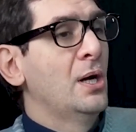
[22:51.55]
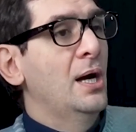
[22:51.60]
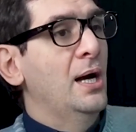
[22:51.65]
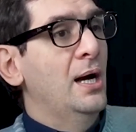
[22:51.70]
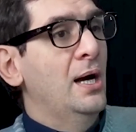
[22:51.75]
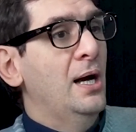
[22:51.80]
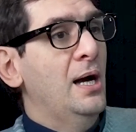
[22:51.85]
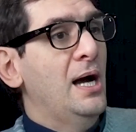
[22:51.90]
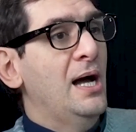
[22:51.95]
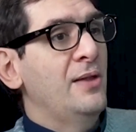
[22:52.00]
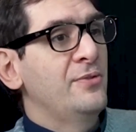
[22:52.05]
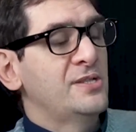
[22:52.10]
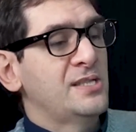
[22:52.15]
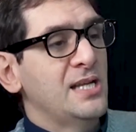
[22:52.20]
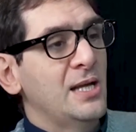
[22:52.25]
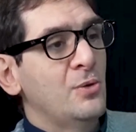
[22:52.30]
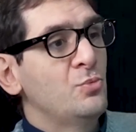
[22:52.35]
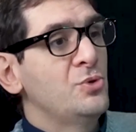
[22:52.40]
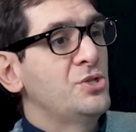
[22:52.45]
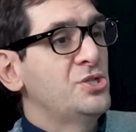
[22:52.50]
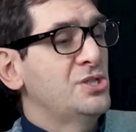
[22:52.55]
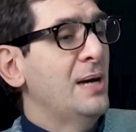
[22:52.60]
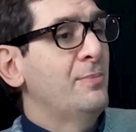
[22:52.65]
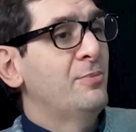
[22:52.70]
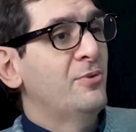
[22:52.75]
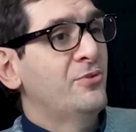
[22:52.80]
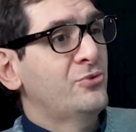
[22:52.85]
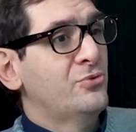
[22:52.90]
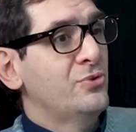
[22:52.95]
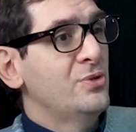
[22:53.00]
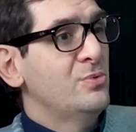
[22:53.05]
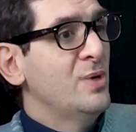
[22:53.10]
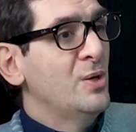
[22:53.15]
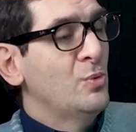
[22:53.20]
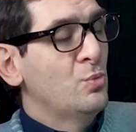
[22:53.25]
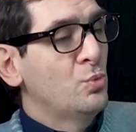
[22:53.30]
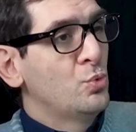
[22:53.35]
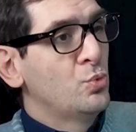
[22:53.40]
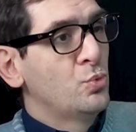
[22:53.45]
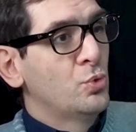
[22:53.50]
understand which type of
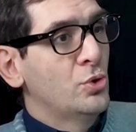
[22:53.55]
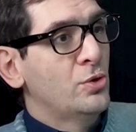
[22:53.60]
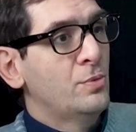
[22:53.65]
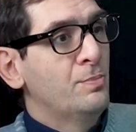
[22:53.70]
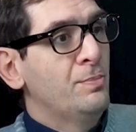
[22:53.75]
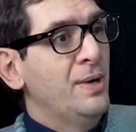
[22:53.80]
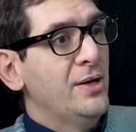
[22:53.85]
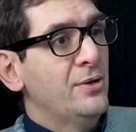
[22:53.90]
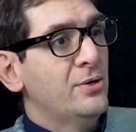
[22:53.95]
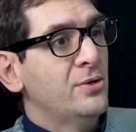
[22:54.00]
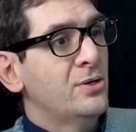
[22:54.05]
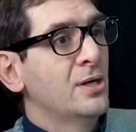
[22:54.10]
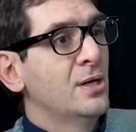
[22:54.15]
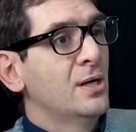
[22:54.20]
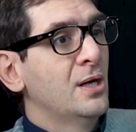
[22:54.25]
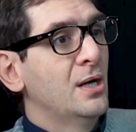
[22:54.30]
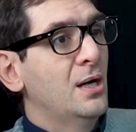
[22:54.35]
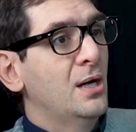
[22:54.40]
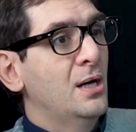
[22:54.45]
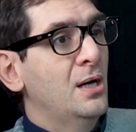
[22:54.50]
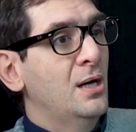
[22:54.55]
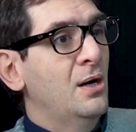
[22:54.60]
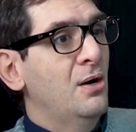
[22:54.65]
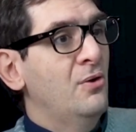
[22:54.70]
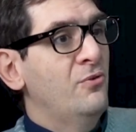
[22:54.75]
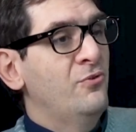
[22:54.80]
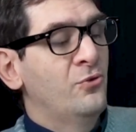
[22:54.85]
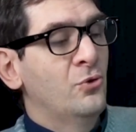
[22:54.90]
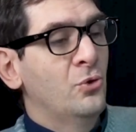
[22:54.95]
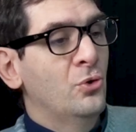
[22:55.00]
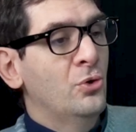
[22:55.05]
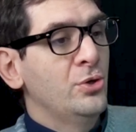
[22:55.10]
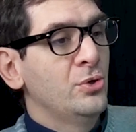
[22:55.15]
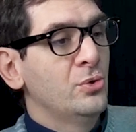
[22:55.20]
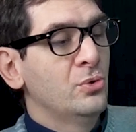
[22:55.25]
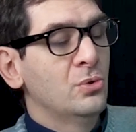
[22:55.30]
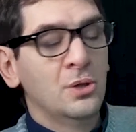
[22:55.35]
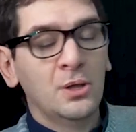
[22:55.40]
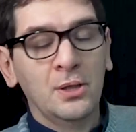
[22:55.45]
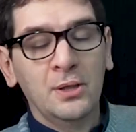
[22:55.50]
treatment would work better for
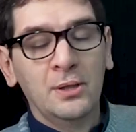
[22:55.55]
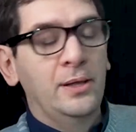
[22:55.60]
you.